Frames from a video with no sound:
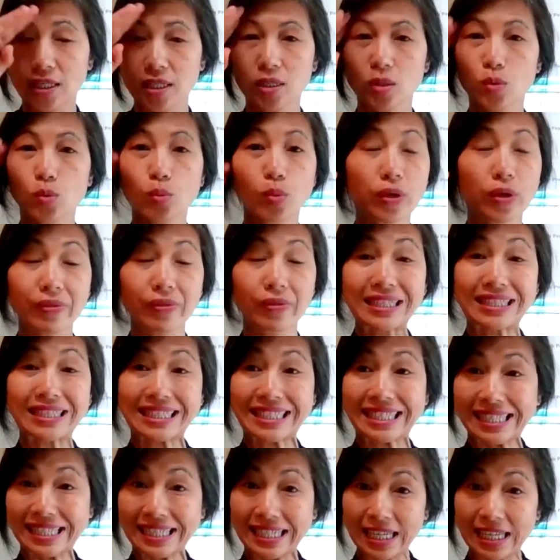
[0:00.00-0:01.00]
is with
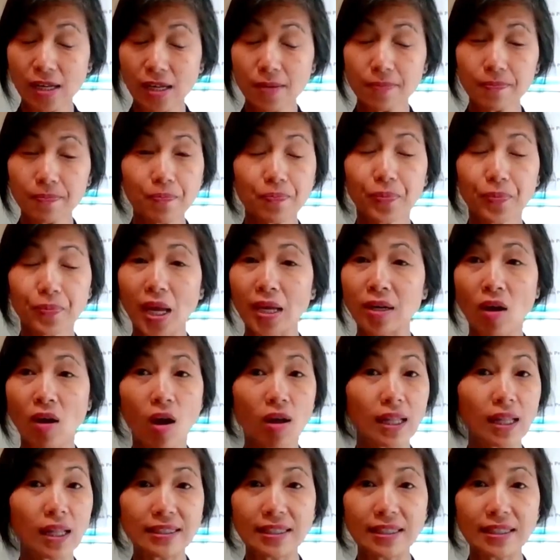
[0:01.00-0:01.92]
TD, and all